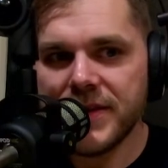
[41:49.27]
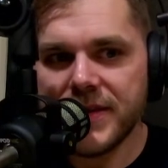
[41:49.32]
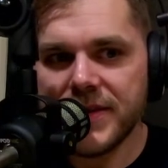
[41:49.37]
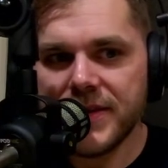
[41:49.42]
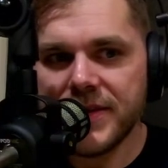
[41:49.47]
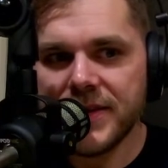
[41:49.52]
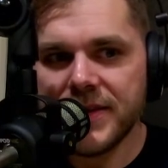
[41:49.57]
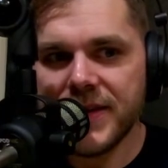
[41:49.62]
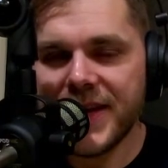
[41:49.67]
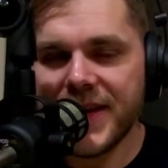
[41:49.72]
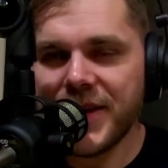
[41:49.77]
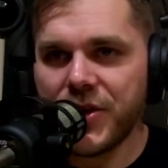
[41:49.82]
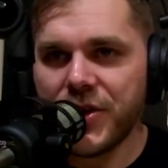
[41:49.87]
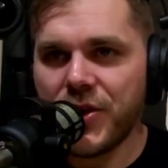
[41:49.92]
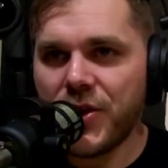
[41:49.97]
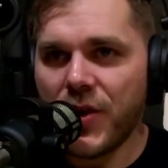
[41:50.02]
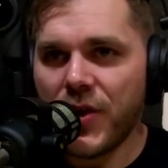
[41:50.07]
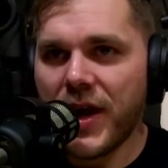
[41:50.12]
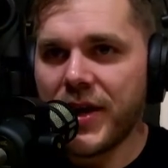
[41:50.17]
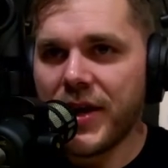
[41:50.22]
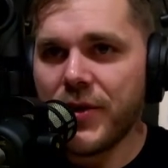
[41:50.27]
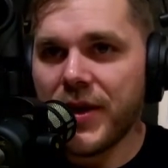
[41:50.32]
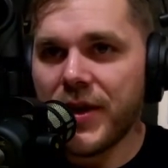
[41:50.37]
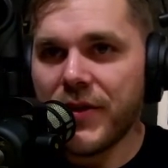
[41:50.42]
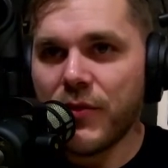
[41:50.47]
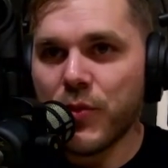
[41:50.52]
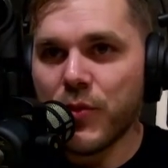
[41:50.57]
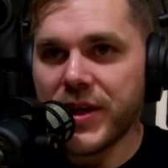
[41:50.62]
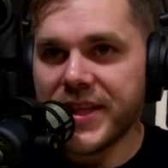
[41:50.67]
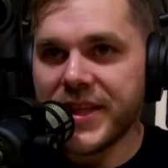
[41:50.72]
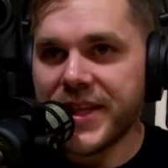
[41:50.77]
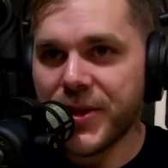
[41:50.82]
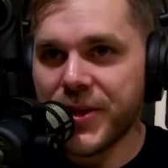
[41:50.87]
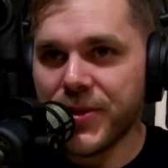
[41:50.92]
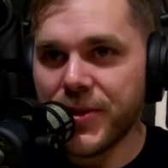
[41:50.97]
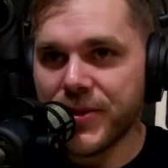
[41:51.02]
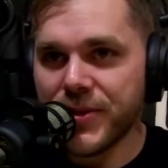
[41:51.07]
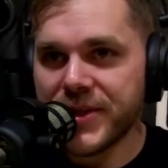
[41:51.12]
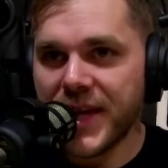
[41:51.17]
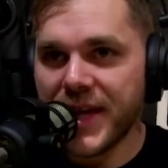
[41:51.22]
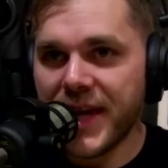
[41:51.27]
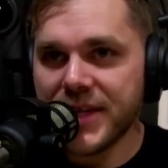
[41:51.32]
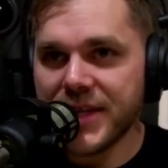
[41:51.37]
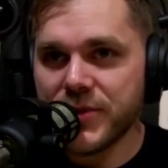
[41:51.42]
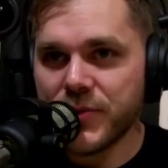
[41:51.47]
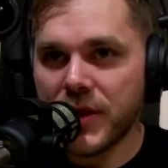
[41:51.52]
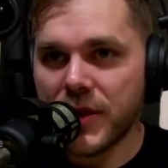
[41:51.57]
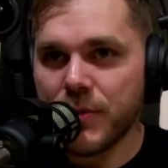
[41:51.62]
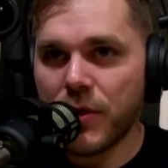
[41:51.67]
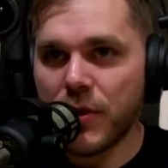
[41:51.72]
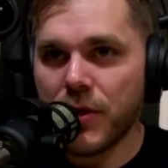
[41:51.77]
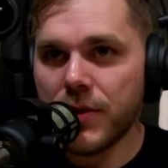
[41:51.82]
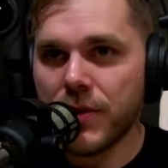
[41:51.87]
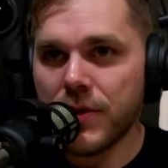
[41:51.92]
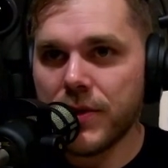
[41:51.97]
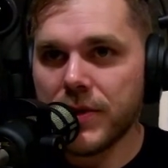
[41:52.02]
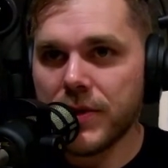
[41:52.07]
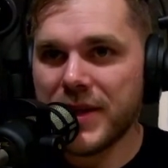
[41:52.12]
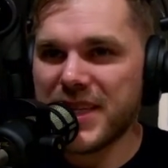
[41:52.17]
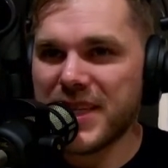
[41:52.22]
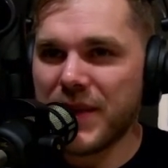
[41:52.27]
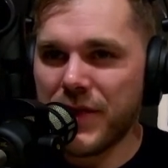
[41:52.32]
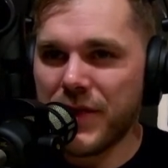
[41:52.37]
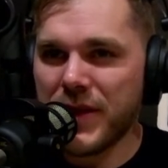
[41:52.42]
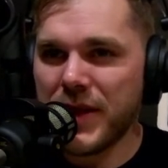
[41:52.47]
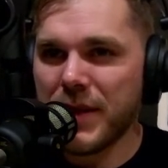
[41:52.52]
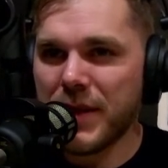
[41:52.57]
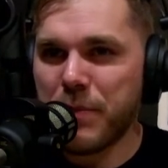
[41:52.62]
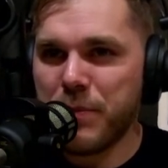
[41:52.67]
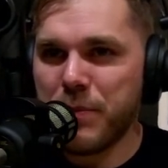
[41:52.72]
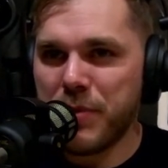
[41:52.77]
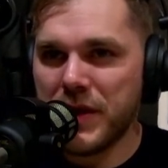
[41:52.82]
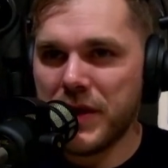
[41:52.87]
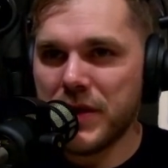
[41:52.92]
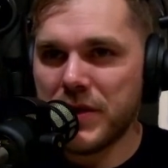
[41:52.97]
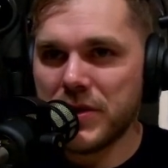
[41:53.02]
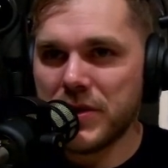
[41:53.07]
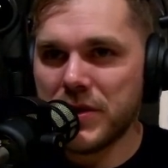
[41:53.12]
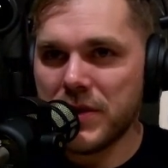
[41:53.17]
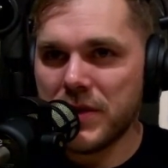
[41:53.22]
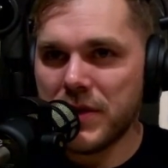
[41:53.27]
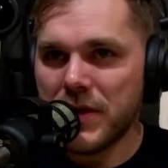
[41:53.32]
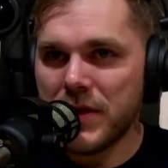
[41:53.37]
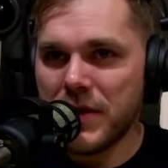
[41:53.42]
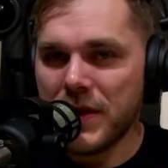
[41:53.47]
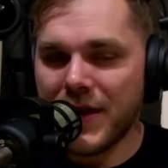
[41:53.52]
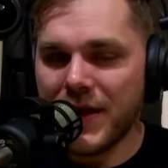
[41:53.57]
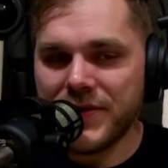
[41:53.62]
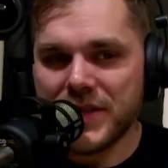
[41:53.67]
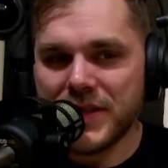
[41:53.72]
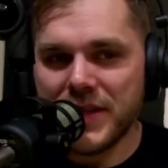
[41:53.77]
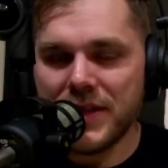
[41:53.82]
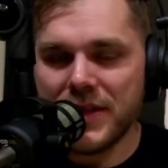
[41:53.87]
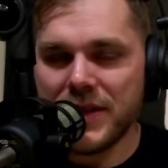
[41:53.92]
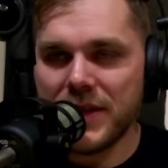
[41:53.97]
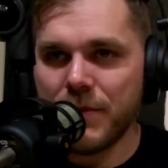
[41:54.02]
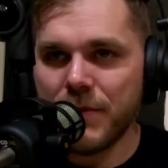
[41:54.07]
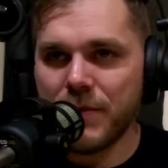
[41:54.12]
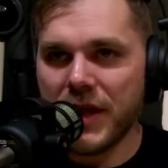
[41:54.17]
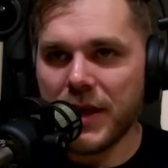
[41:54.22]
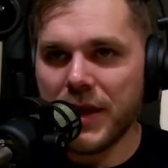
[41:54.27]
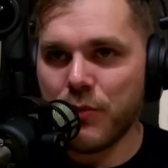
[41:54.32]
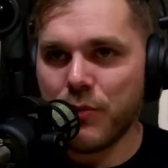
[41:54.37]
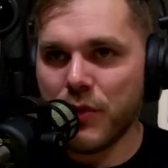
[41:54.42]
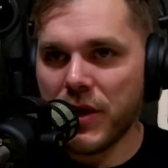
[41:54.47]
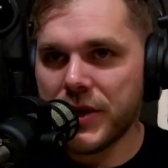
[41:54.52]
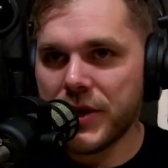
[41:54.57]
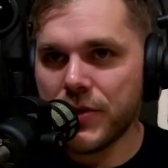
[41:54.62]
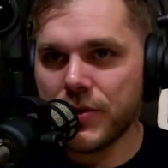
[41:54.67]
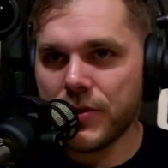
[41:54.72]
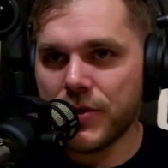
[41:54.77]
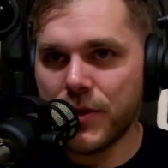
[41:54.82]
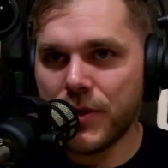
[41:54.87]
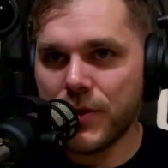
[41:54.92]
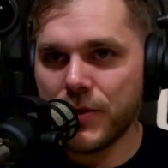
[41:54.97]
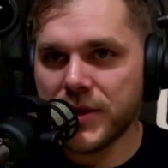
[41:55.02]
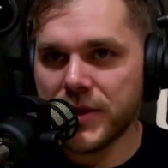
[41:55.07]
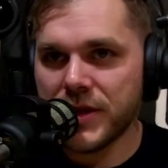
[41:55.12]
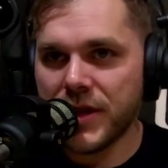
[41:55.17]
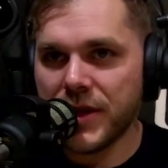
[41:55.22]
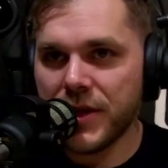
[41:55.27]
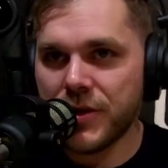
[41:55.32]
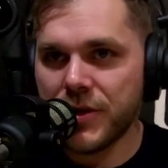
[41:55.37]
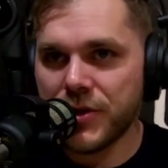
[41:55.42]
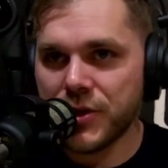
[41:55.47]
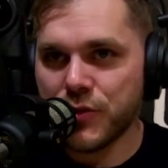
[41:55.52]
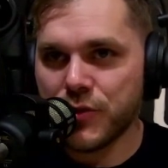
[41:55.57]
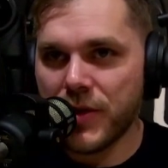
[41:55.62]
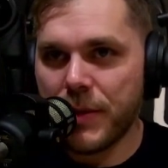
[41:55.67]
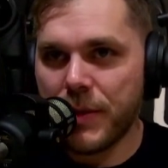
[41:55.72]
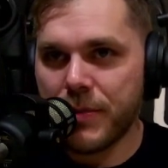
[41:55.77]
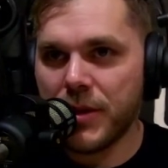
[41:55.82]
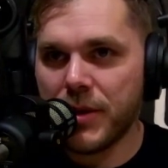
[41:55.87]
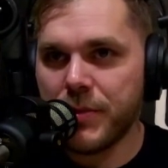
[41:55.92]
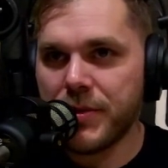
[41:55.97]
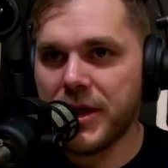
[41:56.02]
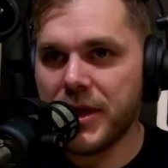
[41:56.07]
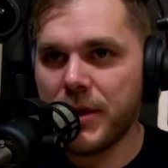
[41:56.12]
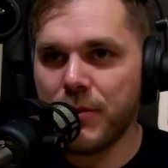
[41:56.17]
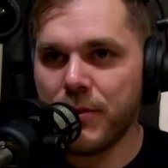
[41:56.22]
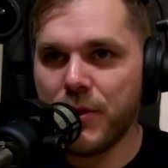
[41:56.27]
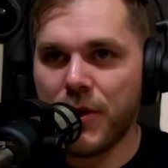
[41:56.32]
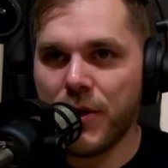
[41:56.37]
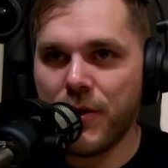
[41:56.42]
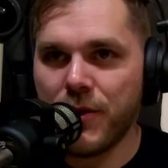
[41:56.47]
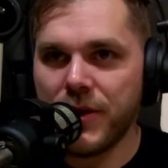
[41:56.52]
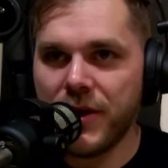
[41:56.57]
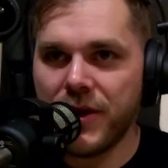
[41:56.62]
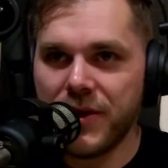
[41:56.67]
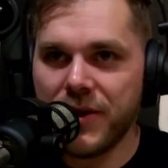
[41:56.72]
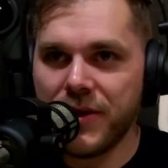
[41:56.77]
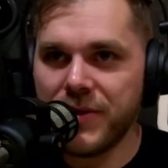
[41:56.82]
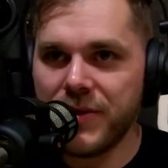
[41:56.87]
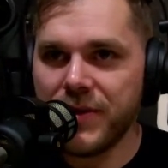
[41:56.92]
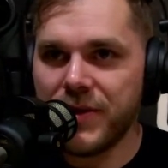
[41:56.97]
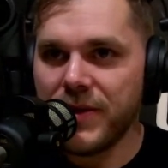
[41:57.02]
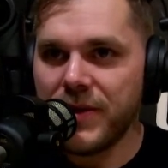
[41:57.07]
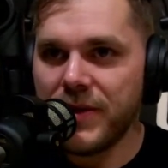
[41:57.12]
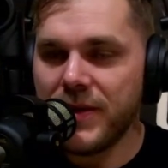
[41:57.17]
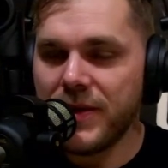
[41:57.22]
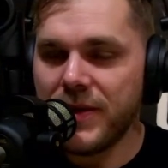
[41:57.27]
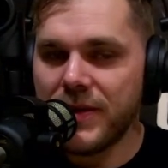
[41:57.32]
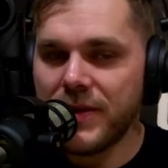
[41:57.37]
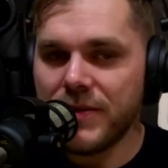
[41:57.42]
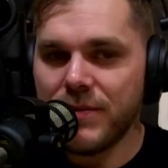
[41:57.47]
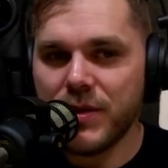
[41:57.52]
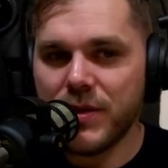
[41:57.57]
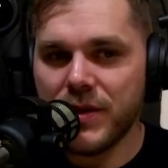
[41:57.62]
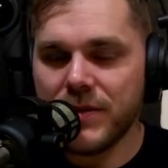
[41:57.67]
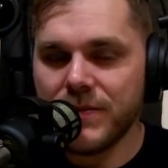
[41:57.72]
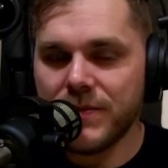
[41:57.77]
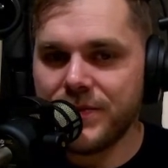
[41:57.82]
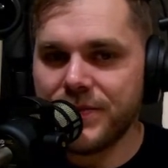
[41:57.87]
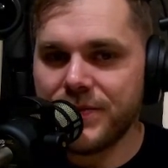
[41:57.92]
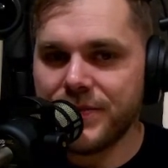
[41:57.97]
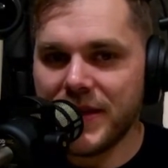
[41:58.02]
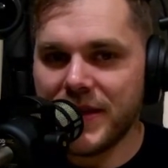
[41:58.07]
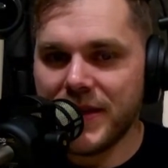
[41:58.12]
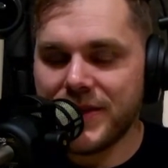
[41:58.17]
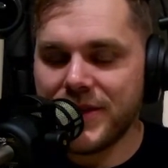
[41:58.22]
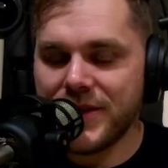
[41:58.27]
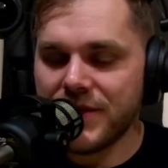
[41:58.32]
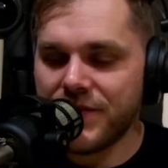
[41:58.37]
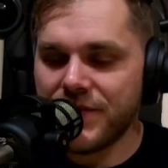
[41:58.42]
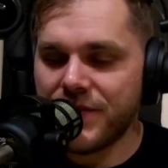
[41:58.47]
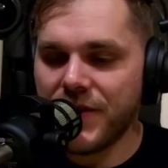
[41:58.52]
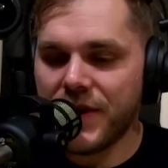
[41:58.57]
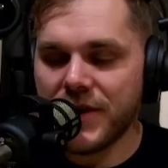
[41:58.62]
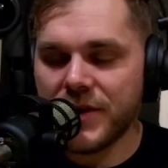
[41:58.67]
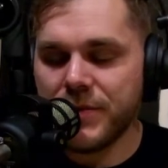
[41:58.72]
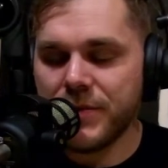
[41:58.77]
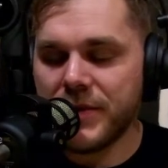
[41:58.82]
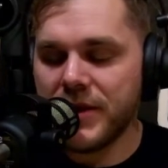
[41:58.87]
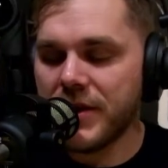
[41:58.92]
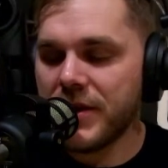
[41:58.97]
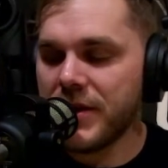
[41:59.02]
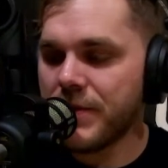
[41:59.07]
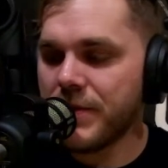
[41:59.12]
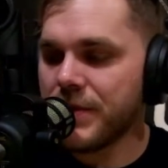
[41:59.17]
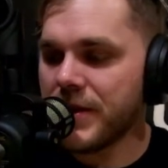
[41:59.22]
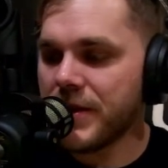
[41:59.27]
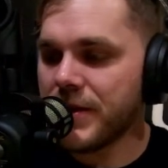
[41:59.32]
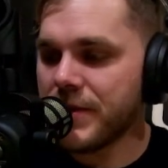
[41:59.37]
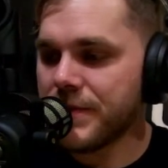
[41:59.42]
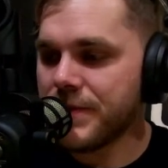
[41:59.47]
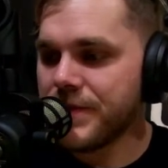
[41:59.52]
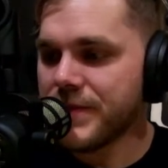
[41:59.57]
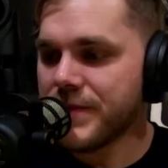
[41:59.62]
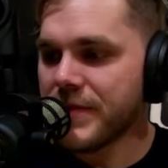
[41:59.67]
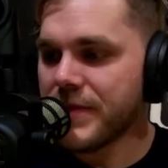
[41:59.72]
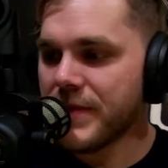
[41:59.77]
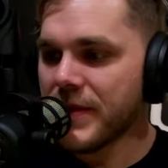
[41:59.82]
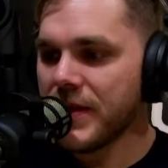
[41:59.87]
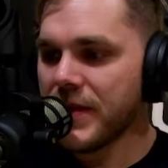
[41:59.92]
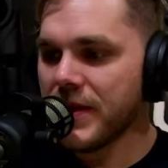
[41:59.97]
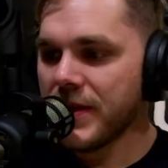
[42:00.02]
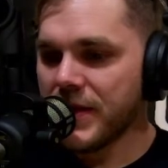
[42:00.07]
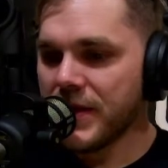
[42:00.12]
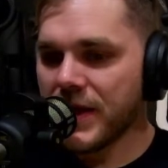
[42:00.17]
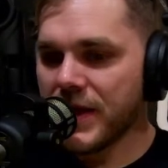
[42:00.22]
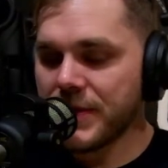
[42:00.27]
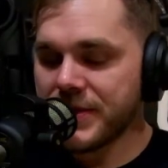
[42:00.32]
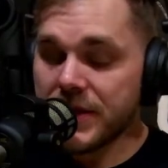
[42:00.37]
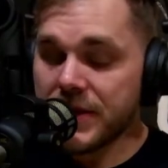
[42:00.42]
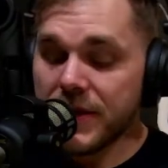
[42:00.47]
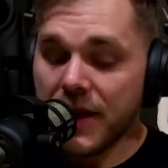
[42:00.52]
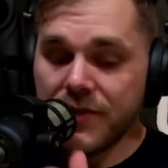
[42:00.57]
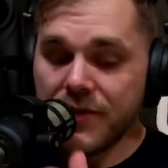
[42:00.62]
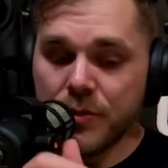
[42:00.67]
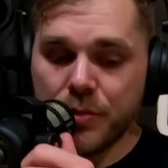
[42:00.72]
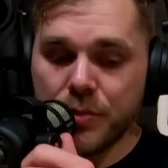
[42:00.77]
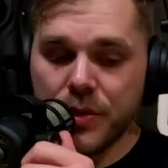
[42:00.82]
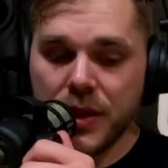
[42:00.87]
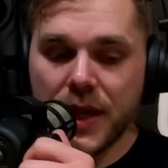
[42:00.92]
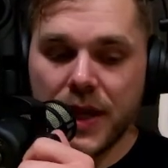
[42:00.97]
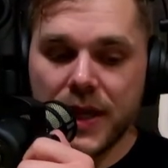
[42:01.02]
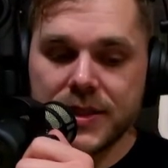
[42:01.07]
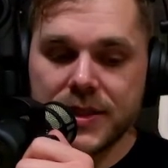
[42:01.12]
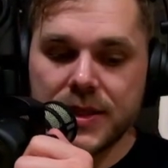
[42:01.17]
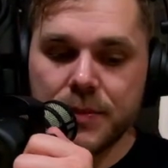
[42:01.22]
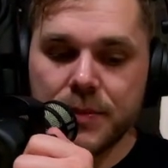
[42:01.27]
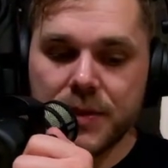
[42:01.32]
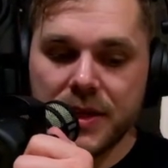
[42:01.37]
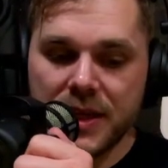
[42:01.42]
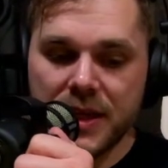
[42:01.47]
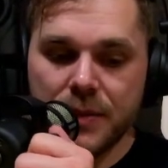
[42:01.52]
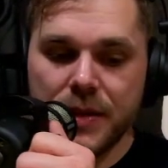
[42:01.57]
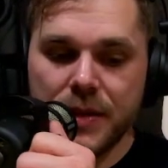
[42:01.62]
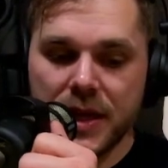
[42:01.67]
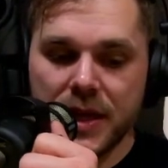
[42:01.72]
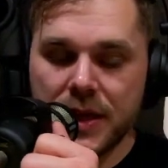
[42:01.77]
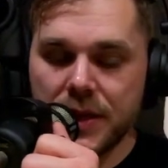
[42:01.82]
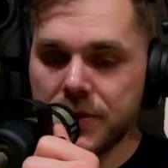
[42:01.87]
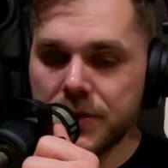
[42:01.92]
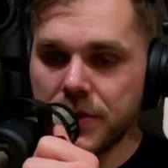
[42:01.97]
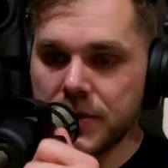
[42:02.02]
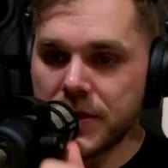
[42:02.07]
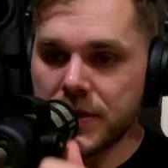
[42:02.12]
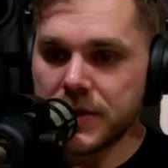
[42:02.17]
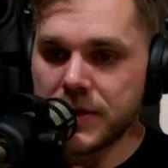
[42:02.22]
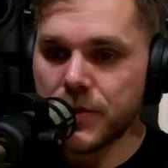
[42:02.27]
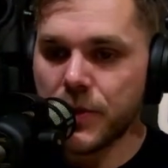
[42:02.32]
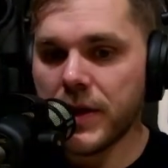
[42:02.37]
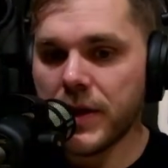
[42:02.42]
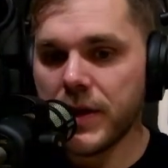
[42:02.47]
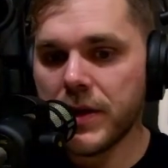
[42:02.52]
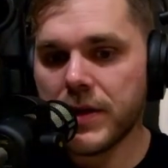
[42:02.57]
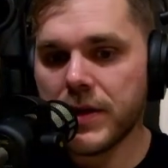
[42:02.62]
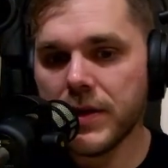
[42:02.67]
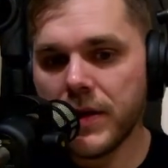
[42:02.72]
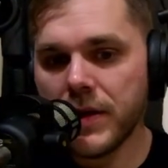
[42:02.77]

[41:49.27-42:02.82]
I don't ever want to tell those guys when I'm hurt because I feel like a bitch. I've seen them like break their toes in there and just wrap it up and keep going, but it just fucked me up, and I'm still having a blast. I'm going to get back into it this week.